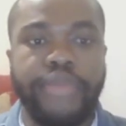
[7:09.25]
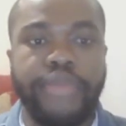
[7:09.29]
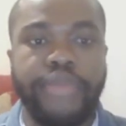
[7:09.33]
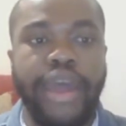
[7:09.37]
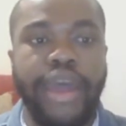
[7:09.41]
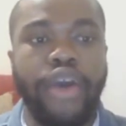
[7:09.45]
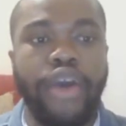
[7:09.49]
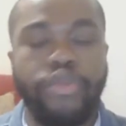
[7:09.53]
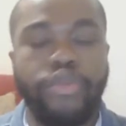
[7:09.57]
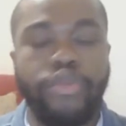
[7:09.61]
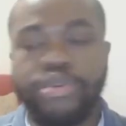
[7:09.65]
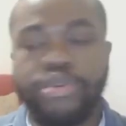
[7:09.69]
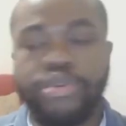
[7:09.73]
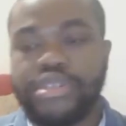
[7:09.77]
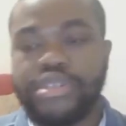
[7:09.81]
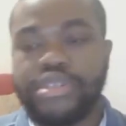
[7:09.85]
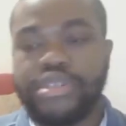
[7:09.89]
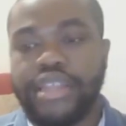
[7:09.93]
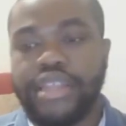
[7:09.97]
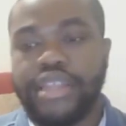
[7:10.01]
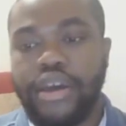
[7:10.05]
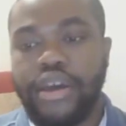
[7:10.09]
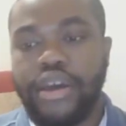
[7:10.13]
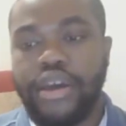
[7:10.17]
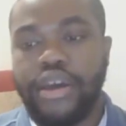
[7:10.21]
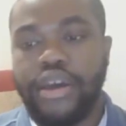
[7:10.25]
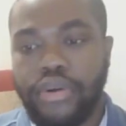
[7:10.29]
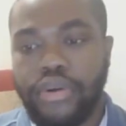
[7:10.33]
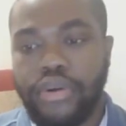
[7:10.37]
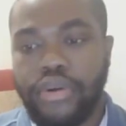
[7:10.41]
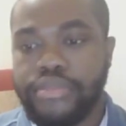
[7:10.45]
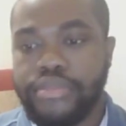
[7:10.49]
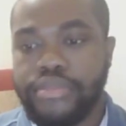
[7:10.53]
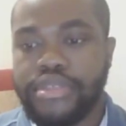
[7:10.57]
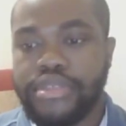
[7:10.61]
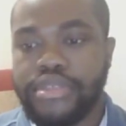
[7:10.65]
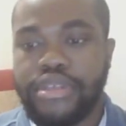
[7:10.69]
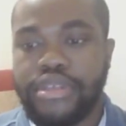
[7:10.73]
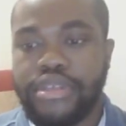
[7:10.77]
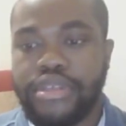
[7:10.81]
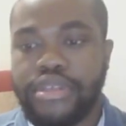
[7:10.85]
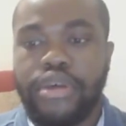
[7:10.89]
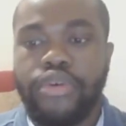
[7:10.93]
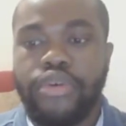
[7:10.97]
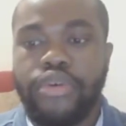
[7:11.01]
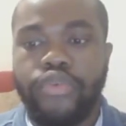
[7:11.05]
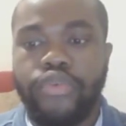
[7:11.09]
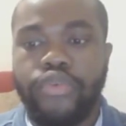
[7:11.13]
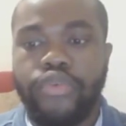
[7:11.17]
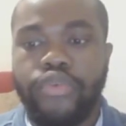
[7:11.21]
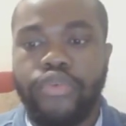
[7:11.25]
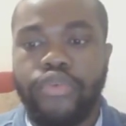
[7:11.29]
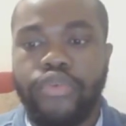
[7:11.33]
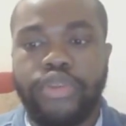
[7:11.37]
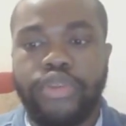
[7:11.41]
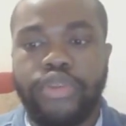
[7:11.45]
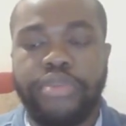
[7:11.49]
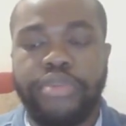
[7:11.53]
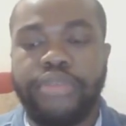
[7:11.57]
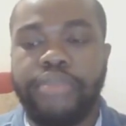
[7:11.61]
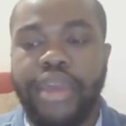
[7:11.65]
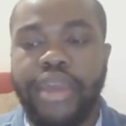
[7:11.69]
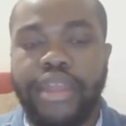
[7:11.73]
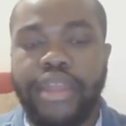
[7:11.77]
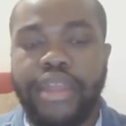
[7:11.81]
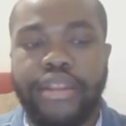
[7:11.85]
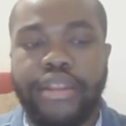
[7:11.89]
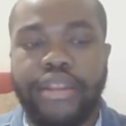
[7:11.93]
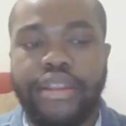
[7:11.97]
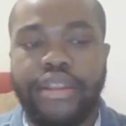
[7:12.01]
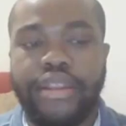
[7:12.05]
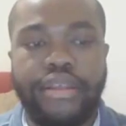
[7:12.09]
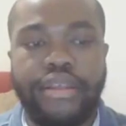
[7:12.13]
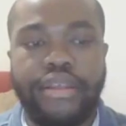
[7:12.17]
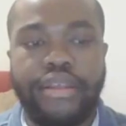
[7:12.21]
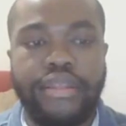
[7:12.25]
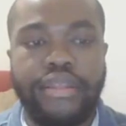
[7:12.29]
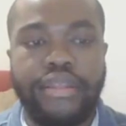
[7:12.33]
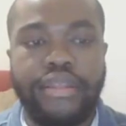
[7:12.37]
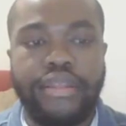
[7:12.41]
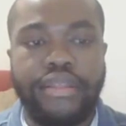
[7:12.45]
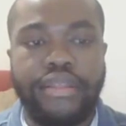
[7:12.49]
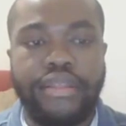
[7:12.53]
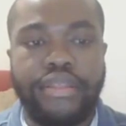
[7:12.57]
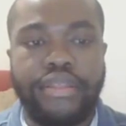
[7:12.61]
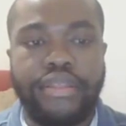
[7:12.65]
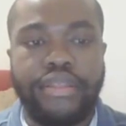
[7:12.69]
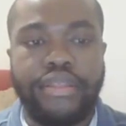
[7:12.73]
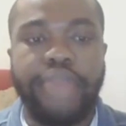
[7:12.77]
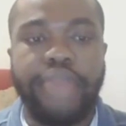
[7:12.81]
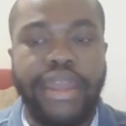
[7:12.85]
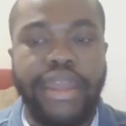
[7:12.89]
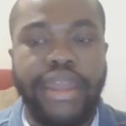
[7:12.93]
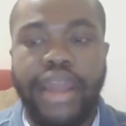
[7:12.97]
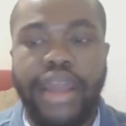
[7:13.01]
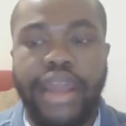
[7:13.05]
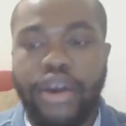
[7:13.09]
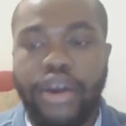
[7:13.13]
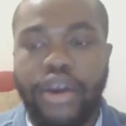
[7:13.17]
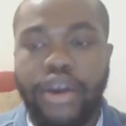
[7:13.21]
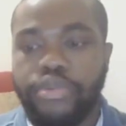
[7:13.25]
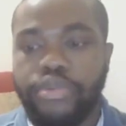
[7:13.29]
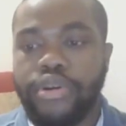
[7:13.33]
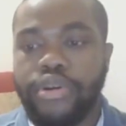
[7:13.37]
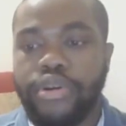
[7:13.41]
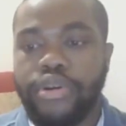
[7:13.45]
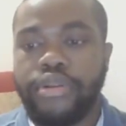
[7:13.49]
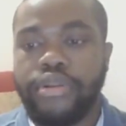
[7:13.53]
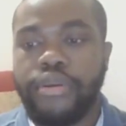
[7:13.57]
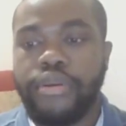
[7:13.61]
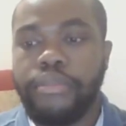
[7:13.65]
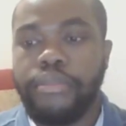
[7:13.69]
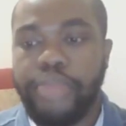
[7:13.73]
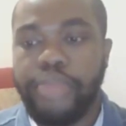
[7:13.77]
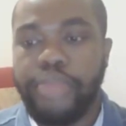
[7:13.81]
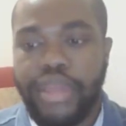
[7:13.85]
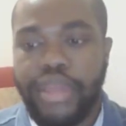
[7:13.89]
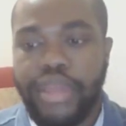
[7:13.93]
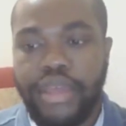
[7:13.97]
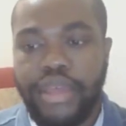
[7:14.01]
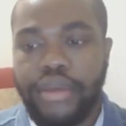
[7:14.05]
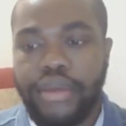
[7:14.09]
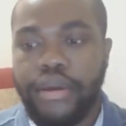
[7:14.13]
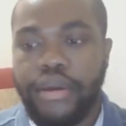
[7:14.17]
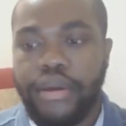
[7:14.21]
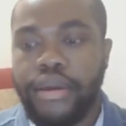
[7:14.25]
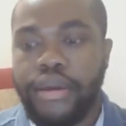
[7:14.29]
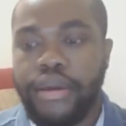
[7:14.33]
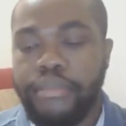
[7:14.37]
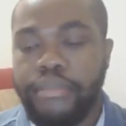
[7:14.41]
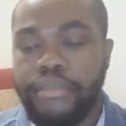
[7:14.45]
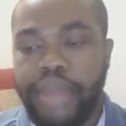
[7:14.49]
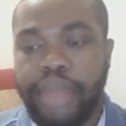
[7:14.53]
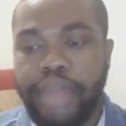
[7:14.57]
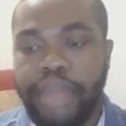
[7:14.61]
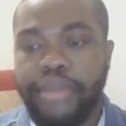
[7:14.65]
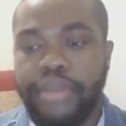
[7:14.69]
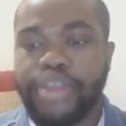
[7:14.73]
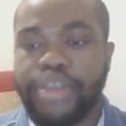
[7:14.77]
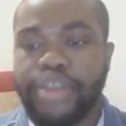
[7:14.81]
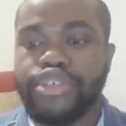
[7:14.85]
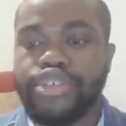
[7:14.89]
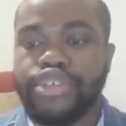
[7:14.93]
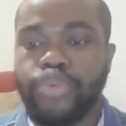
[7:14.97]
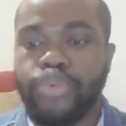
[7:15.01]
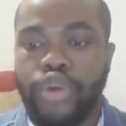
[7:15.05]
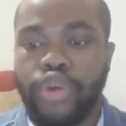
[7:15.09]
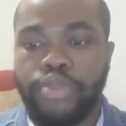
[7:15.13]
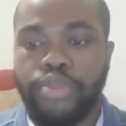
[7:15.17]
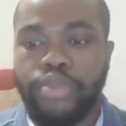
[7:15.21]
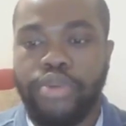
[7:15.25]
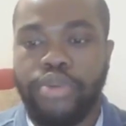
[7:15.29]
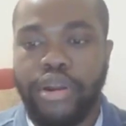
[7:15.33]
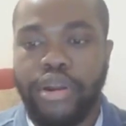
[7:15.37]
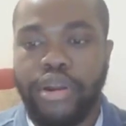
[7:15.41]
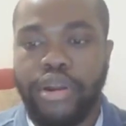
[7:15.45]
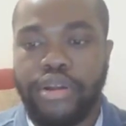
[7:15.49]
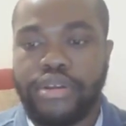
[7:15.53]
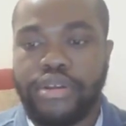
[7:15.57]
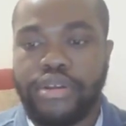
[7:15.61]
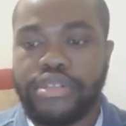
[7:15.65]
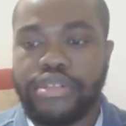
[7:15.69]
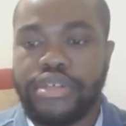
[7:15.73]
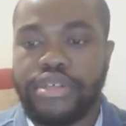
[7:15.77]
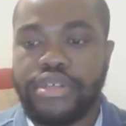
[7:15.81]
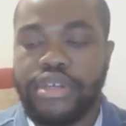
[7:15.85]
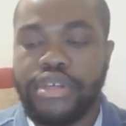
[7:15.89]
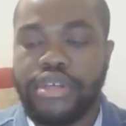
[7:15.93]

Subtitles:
The outputs and the outcomes would be the main output being my major work product,